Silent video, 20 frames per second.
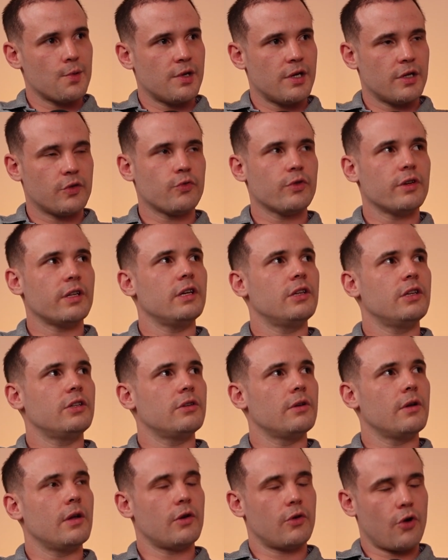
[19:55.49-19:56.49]
It's really
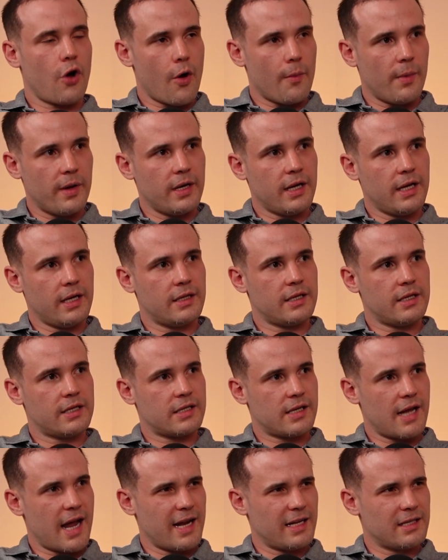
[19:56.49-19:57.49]
common in the
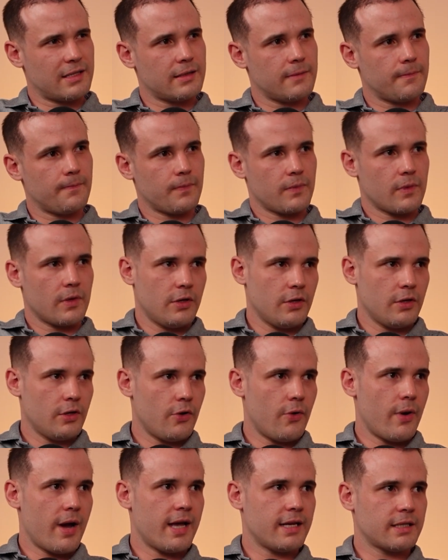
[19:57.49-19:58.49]
States, the
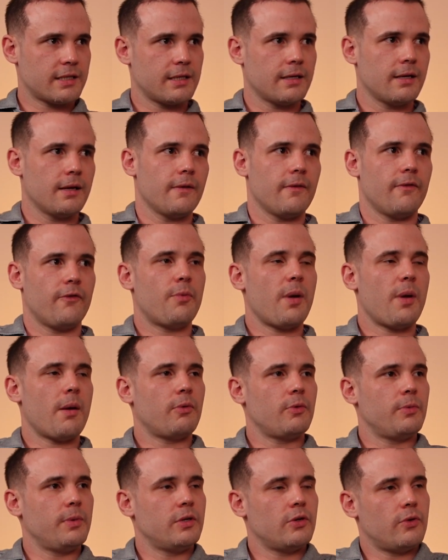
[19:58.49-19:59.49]
US, for people
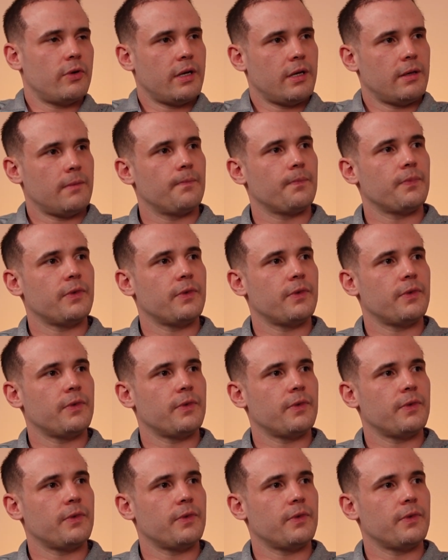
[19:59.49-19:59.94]
to be doing,